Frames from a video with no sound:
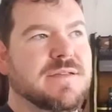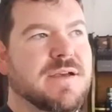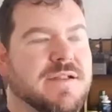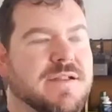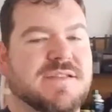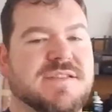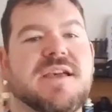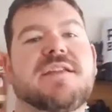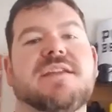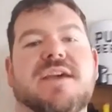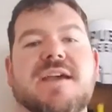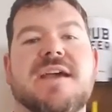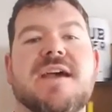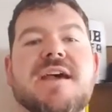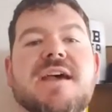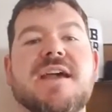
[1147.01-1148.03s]
on
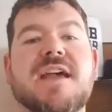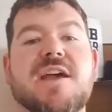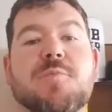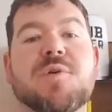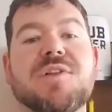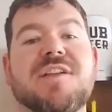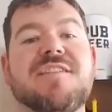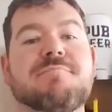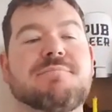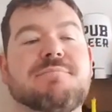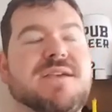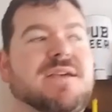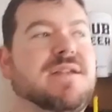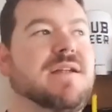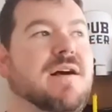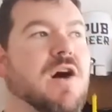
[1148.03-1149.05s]
Sunday, it will have
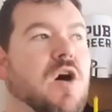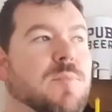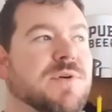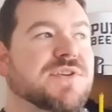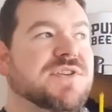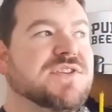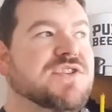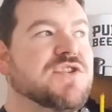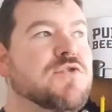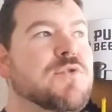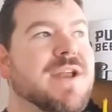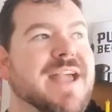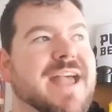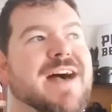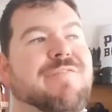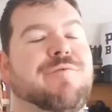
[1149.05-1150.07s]
been almost two and
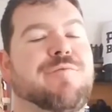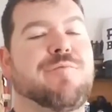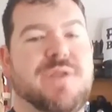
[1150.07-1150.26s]
a half